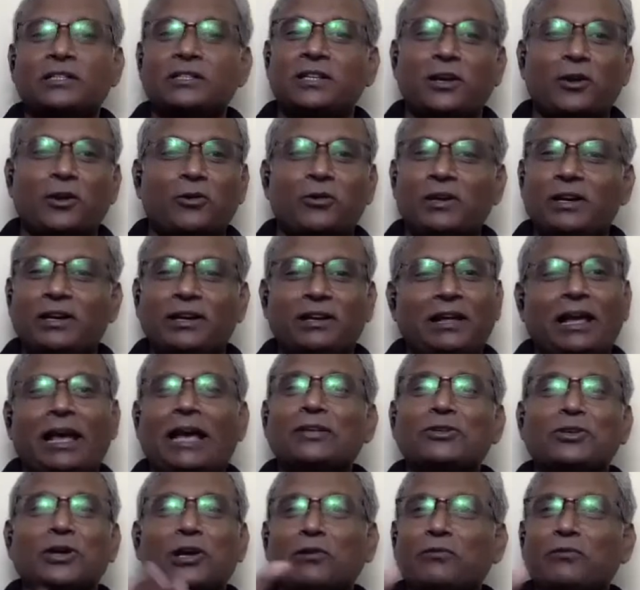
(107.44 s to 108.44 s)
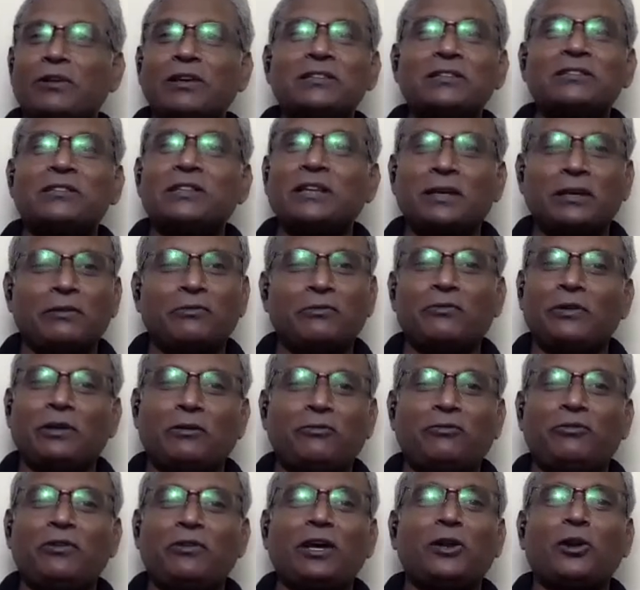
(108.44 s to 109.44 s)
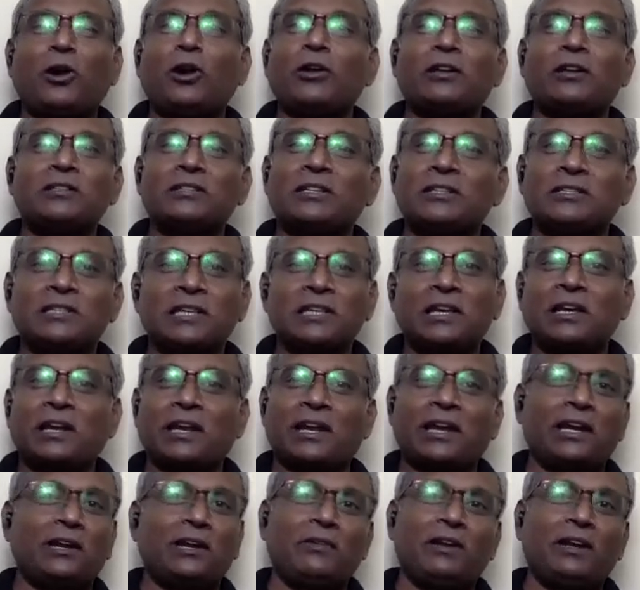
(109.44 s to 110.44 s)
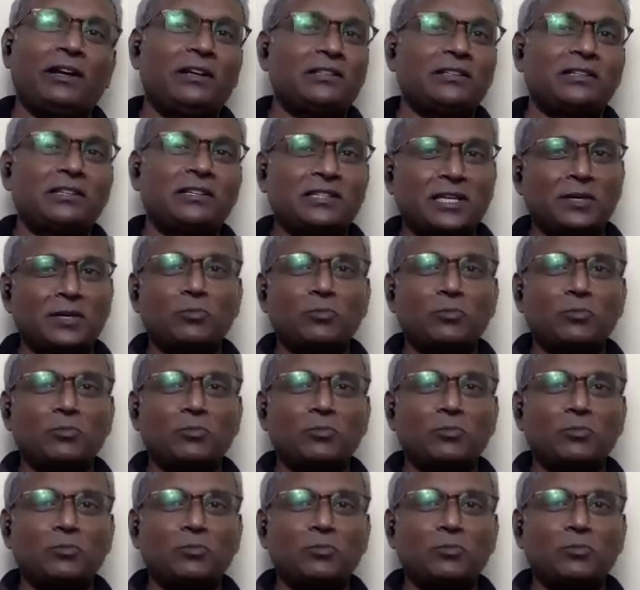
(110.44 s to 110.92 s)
around it. As always, if we are not discussing cricket, we are discussing